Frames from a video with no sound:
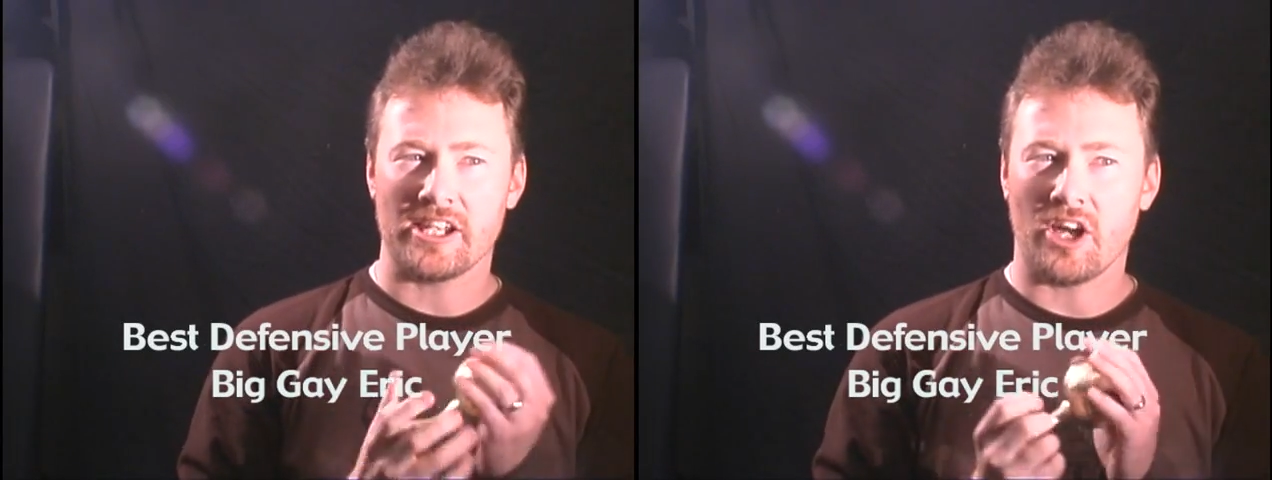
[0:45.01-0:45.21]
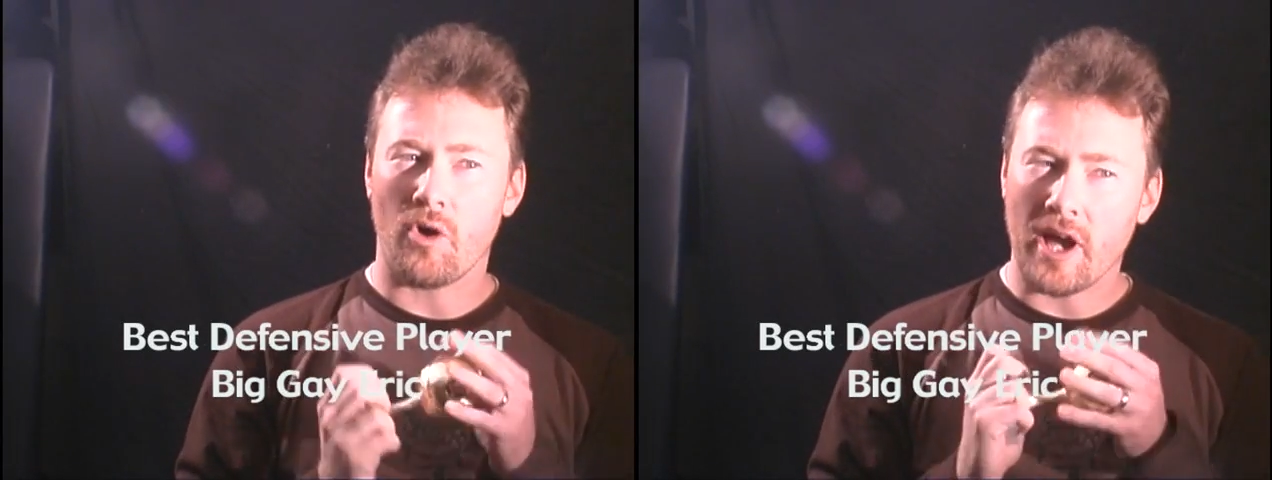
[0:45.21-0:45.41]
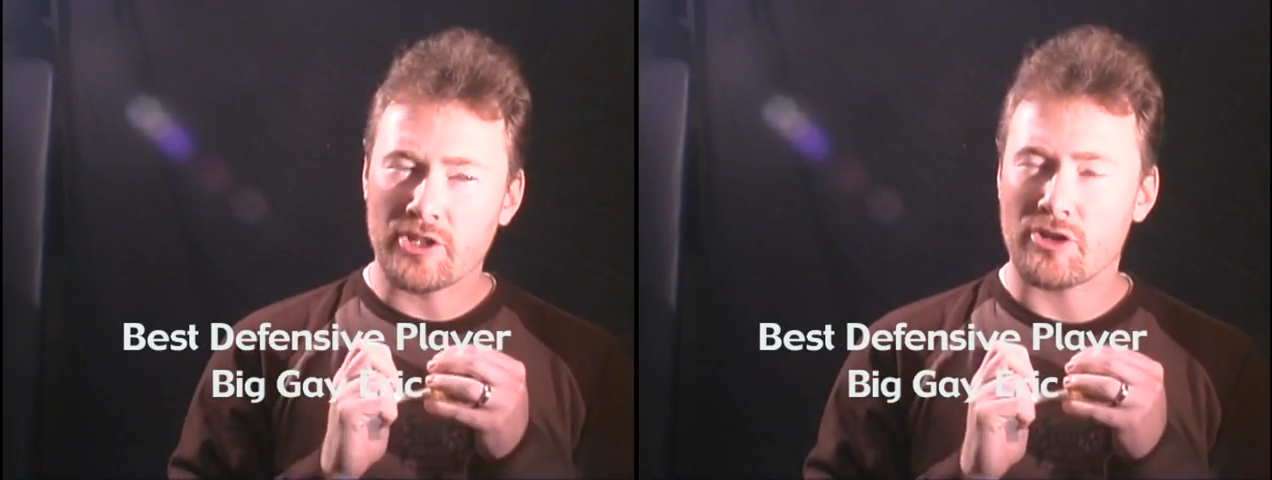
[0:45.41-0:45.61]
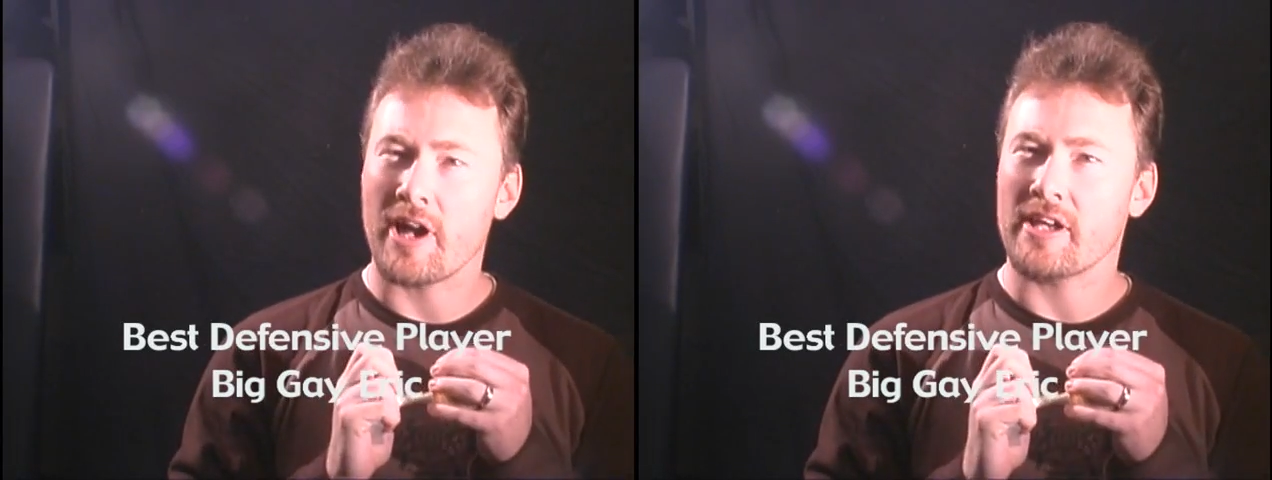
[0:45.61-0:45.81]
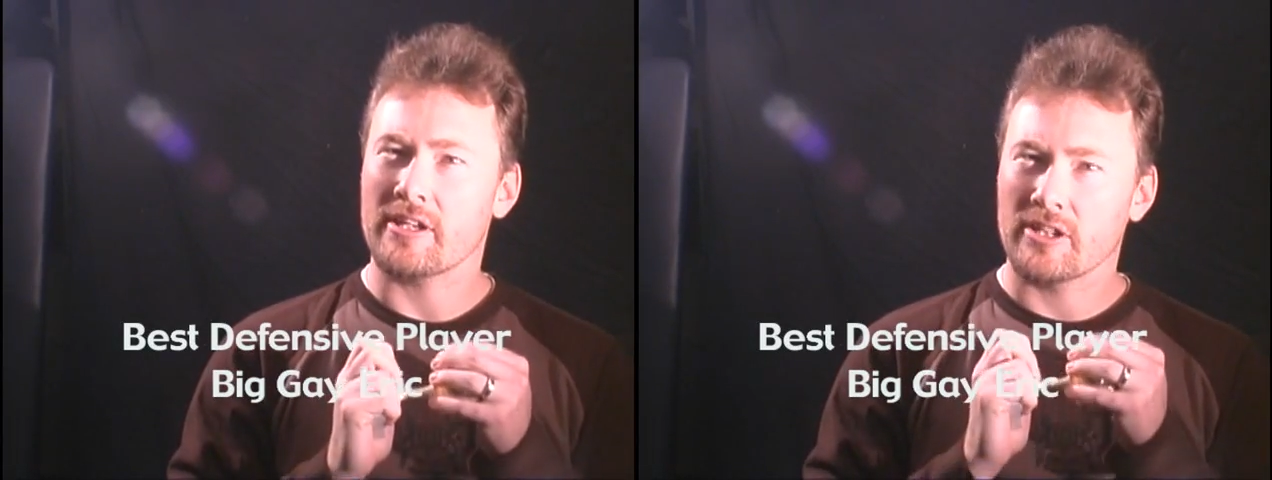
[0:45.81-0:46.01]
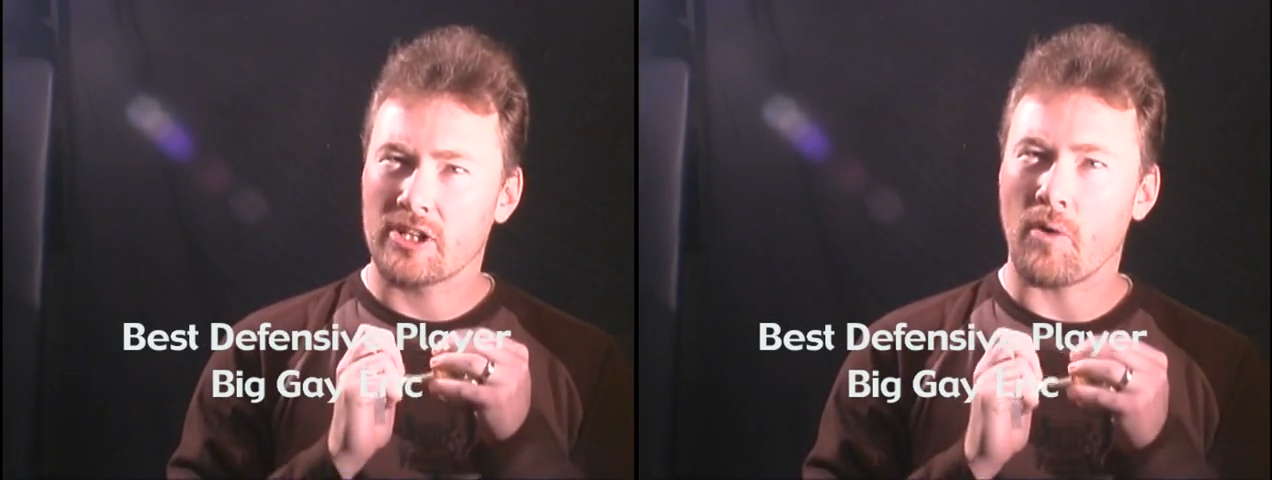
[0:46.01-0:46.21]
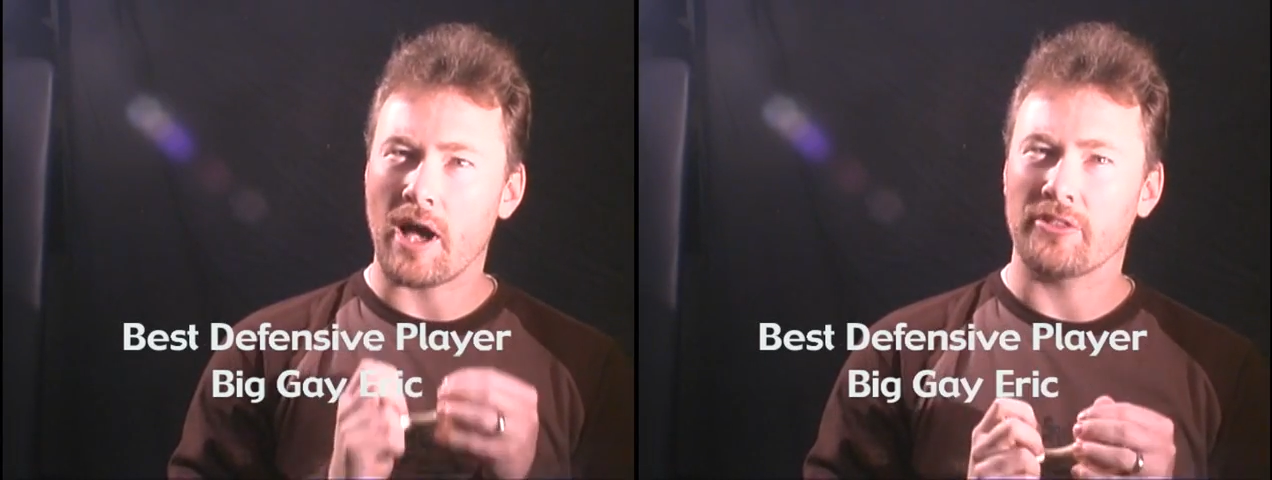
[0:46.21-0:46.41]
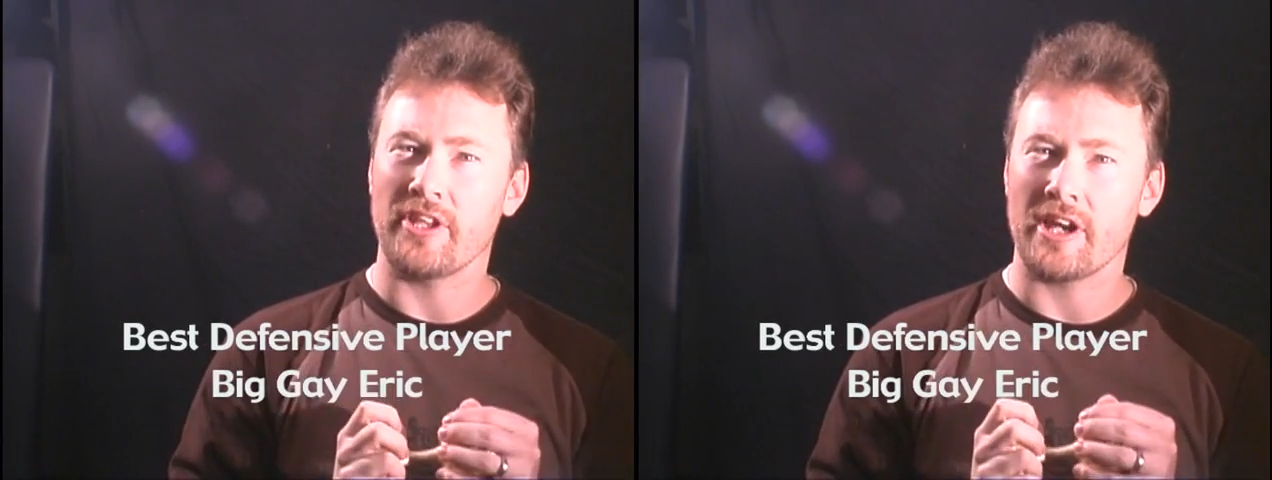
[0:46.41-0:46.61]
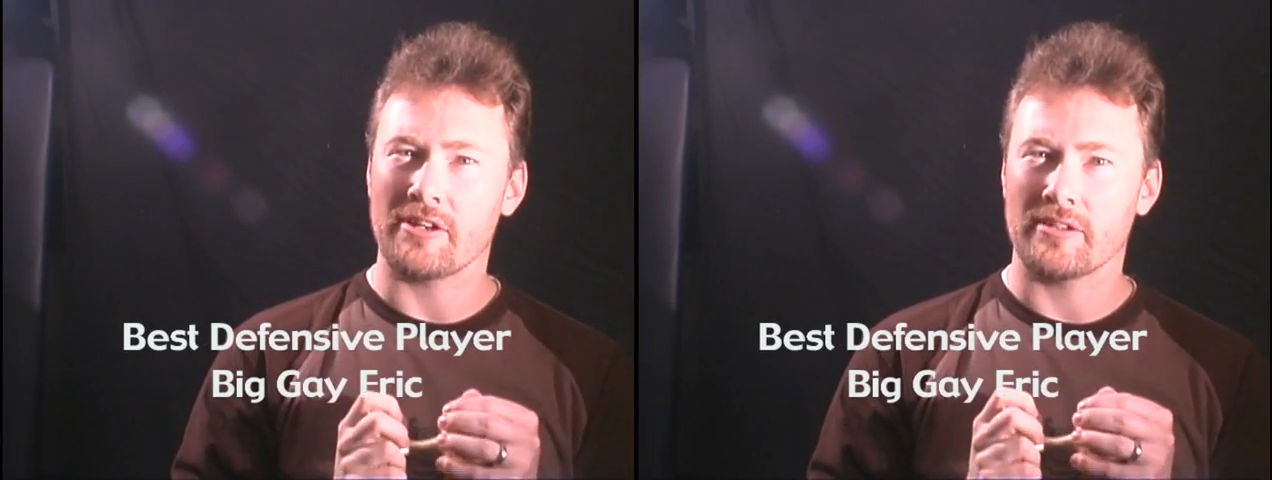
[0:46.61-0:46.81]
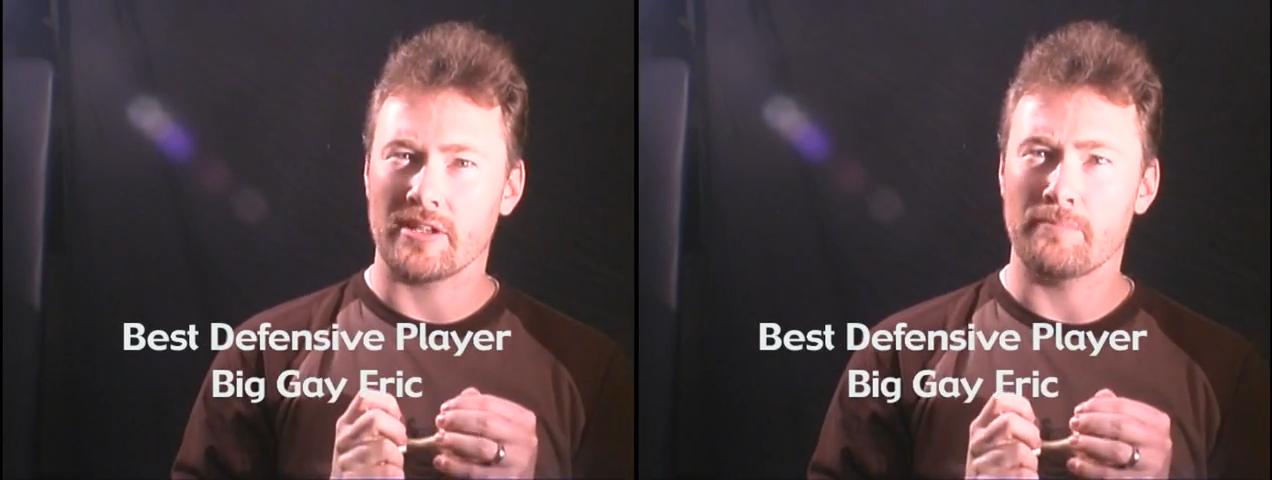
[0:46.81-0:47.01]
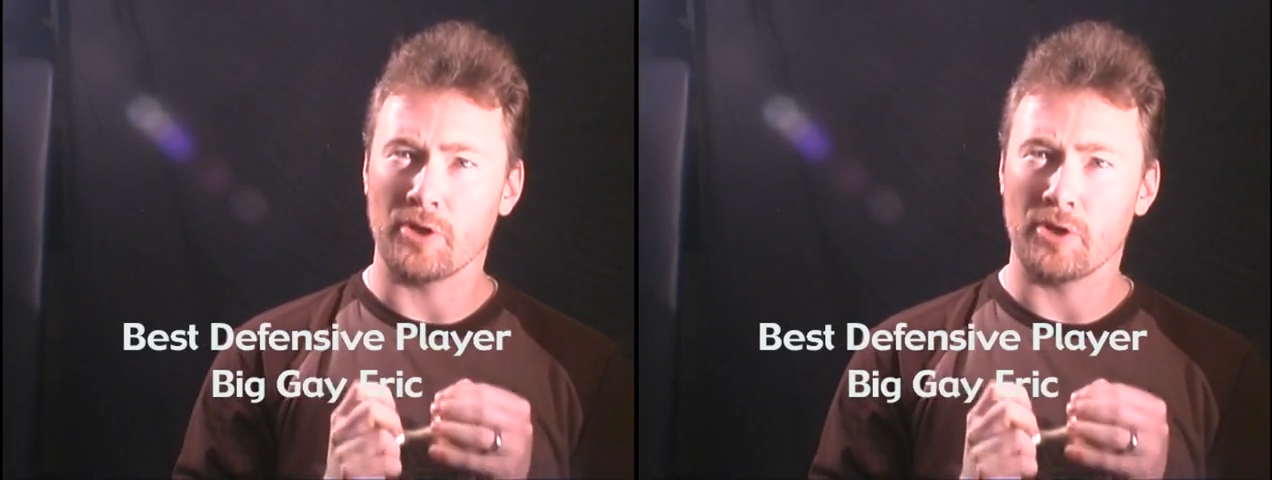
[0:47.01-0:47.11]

You know, I try to go out there